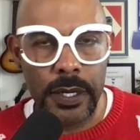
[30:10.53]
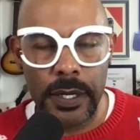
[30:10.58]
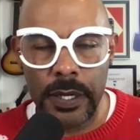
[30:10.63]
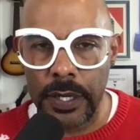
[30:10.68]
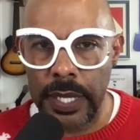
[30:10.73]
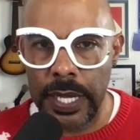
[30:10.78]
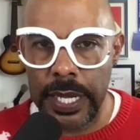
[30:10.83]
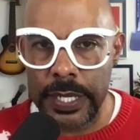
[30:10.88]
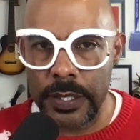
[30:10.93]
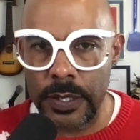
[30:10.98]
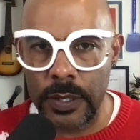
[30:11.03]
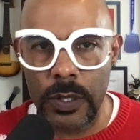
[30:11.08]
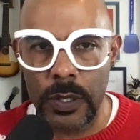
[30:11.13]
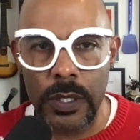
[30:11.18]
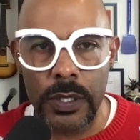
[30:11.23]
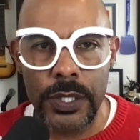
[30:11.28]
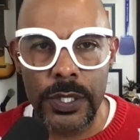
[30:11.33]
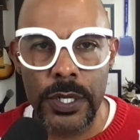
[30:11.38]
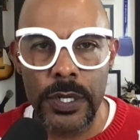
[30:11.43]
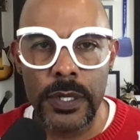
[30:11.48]
cancel
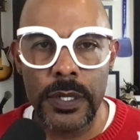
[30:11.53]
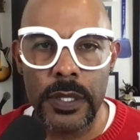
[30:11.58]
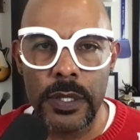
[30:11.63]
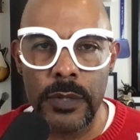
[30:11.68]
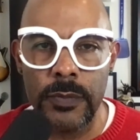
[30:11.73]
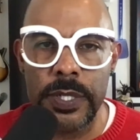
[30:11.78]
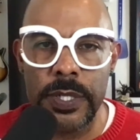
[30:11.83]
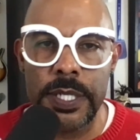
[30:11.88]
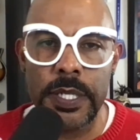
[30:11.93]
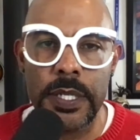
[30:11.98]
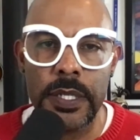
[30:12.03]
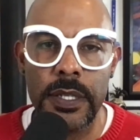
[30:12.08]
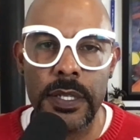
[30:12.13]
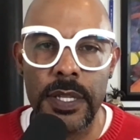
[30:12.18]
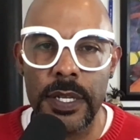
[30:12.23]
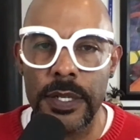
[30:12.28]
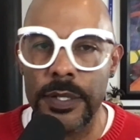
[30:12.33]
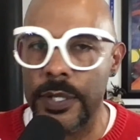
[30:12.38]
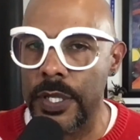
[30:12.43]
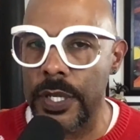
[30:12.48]
culture,
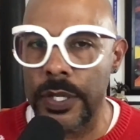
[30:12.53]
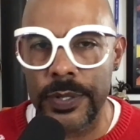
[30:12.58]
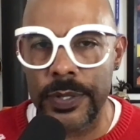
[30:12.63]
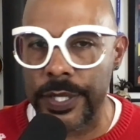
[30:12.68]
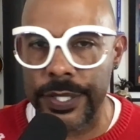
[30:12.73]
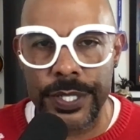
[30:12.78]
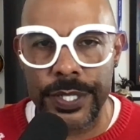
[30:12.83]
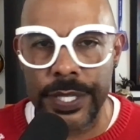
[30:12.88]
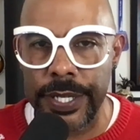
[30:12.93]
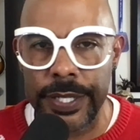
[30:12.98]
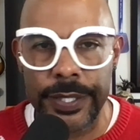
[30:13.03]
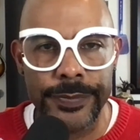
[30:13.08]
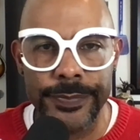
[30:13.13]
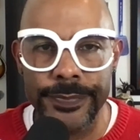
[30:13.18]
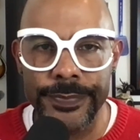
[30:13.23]
there's no such thing.